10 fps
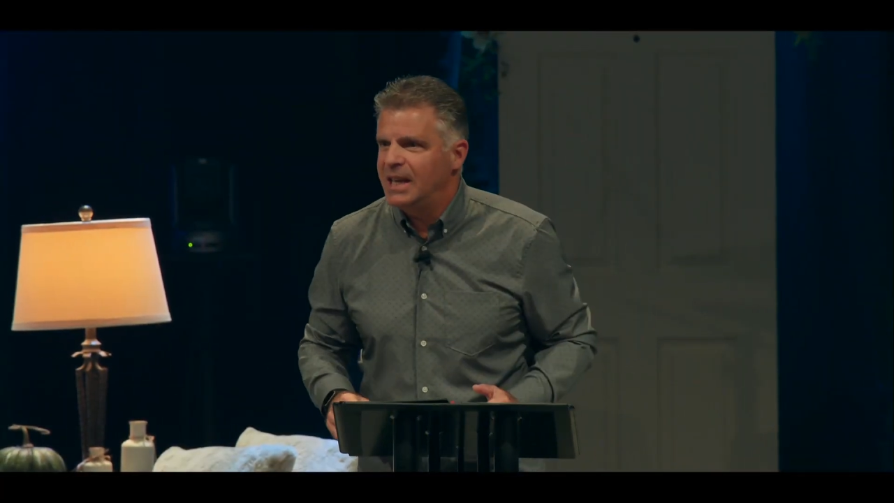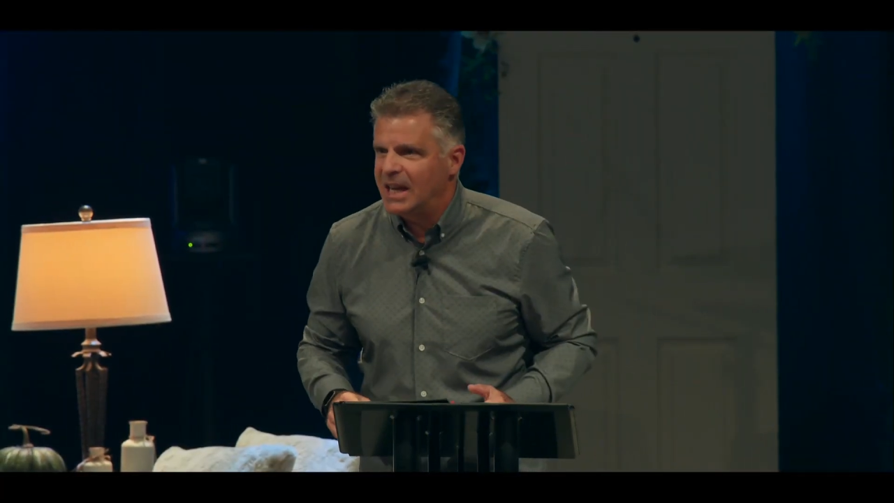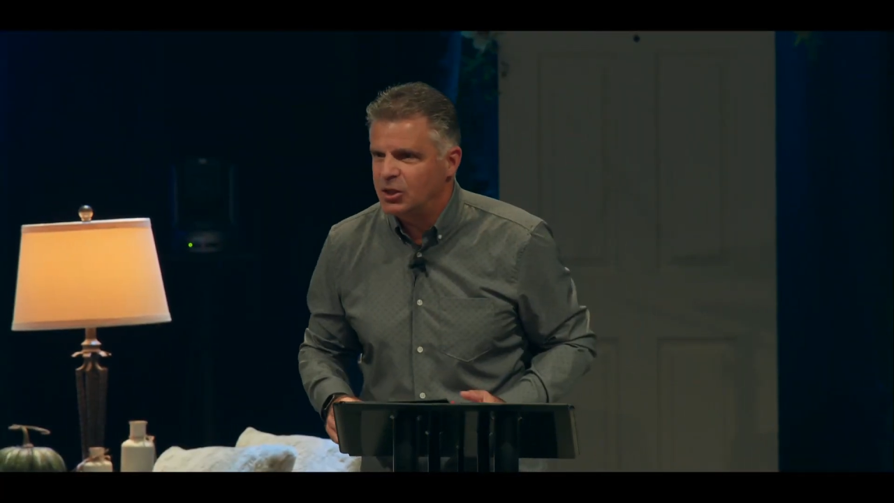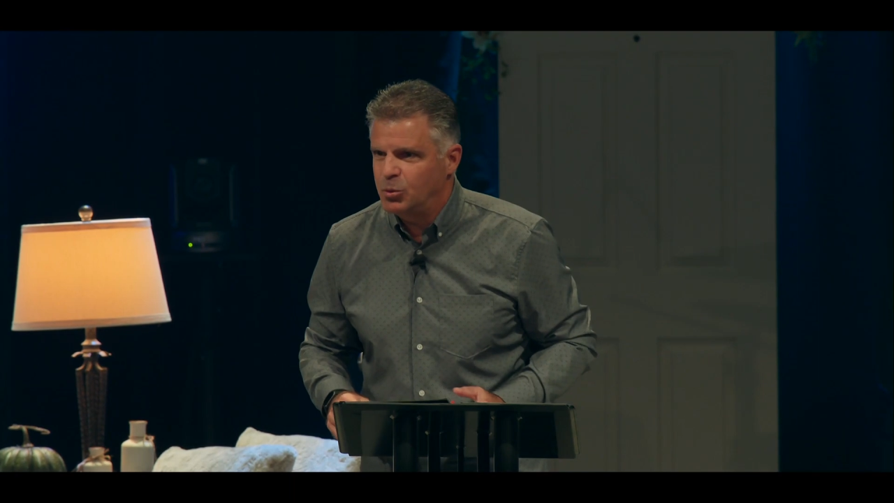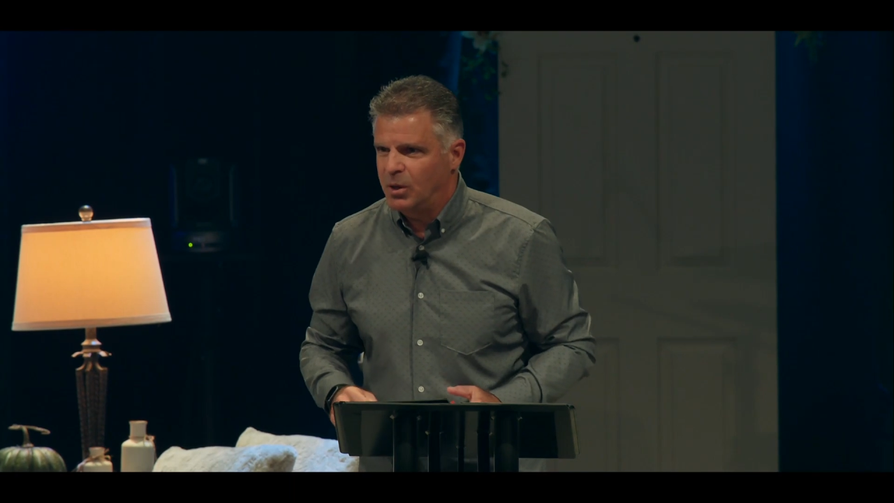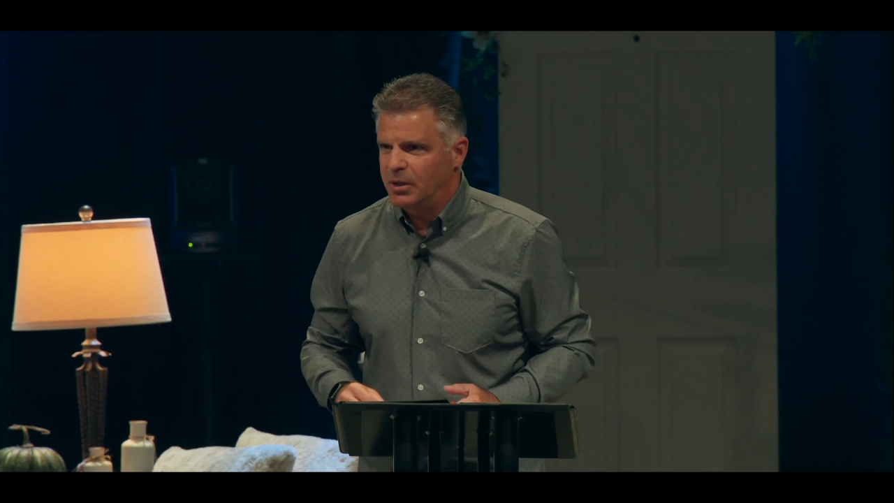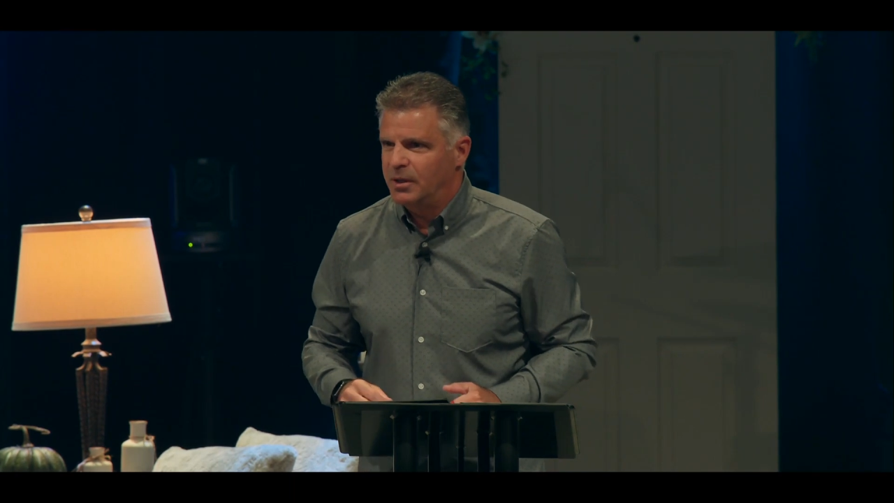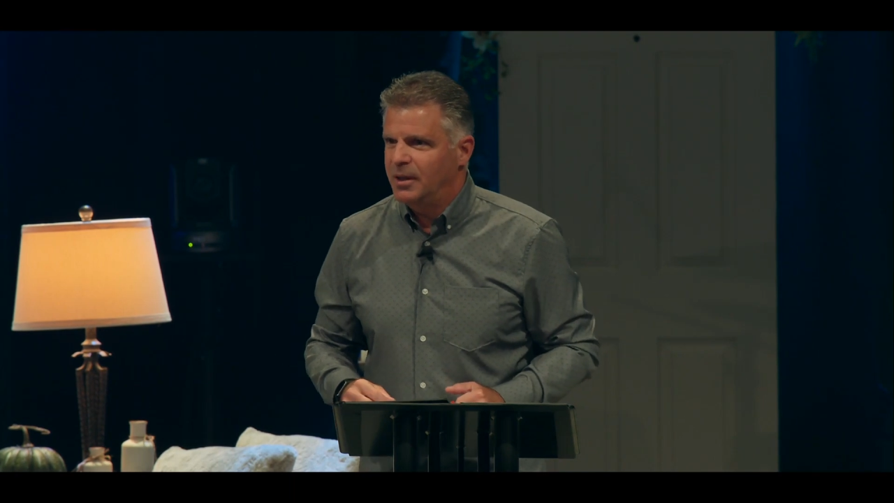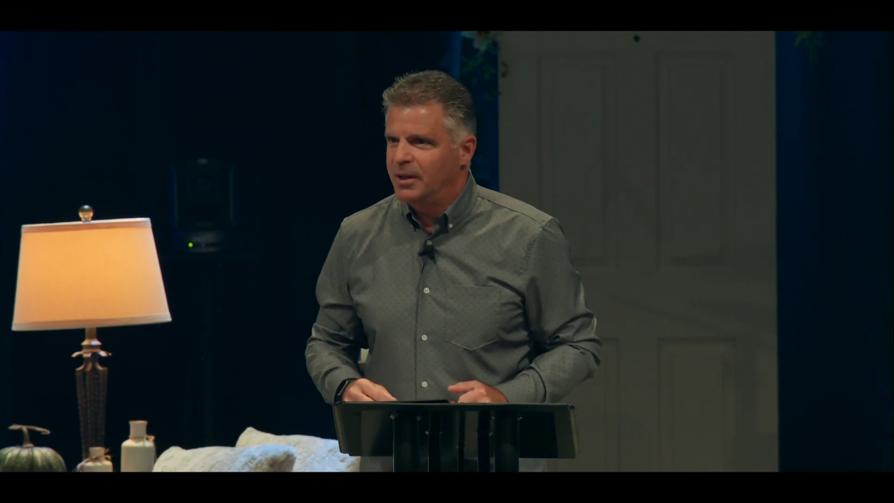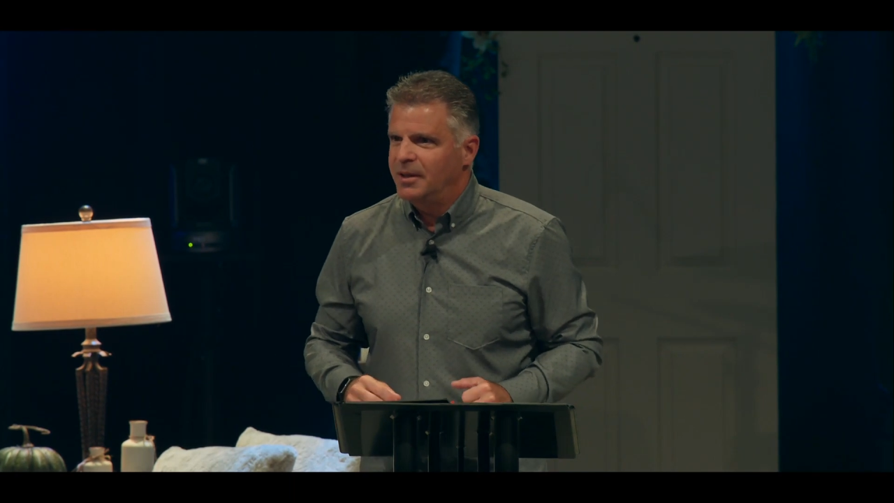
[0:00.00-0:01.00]
next one?
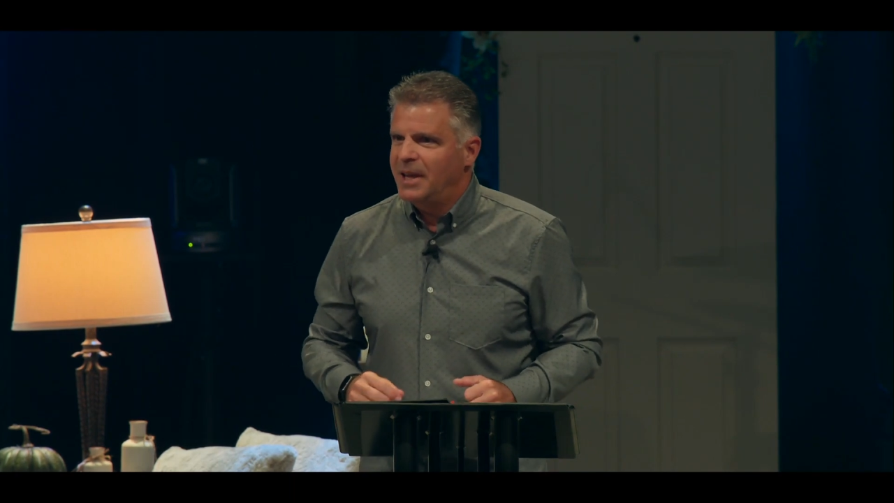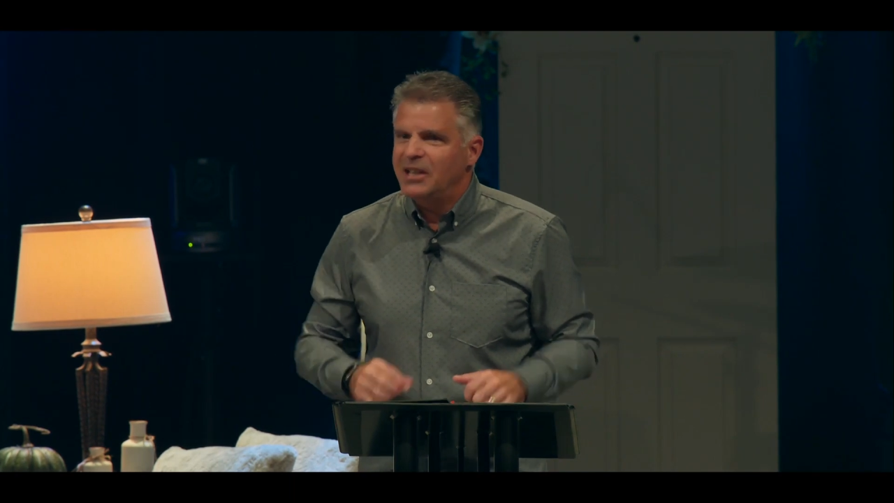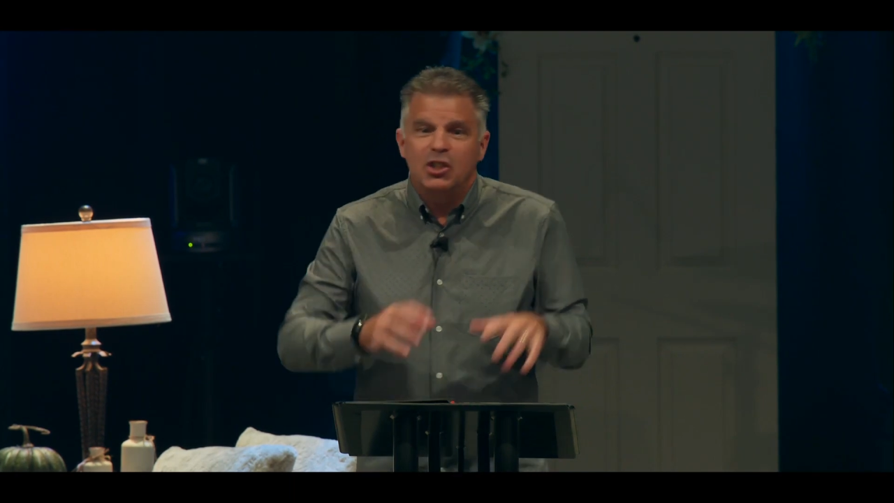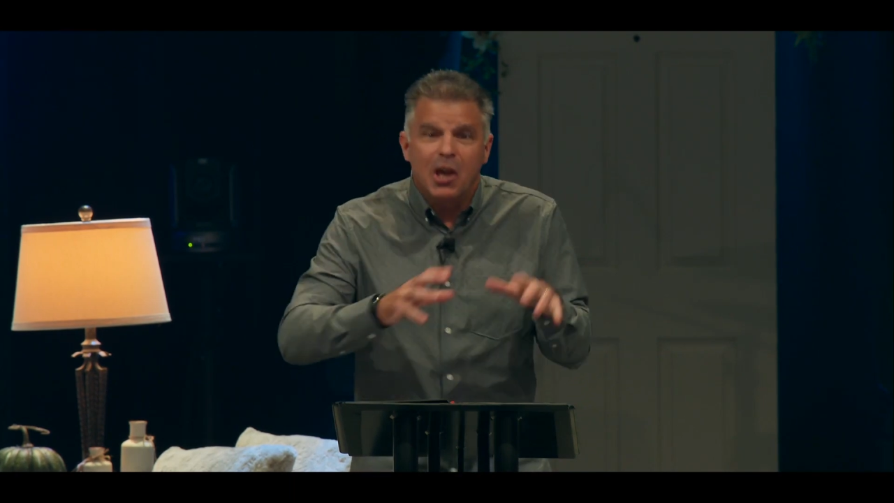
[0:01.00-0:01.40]
That's